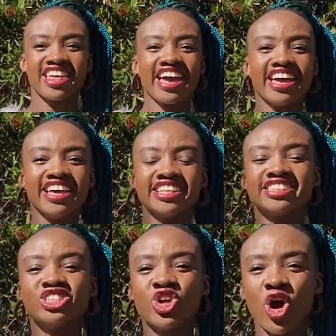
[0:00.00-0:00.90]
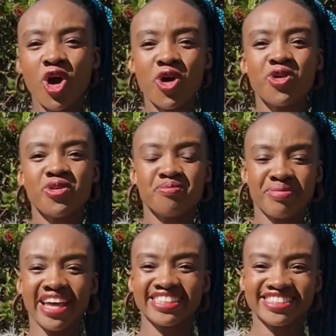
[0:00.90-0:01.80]
There is no
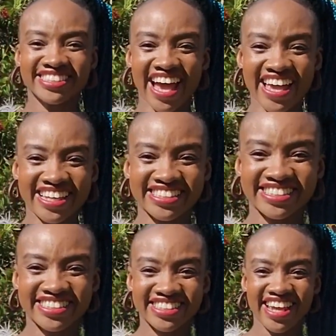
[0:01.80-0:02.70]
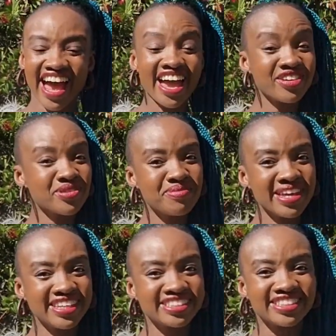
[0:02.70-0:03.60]
best diet. I
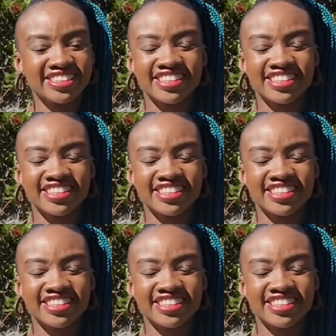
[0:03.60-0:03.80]
repeat,